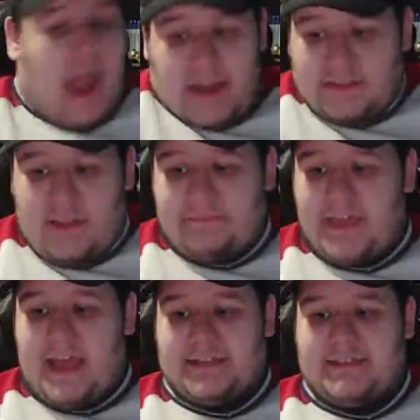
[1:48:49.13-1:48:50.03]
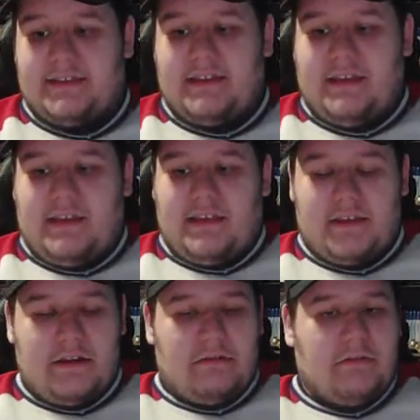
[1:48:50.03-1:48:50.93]
I'd love that, you
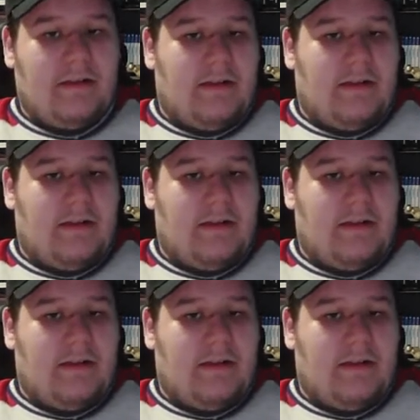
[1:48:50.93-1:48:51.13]
know?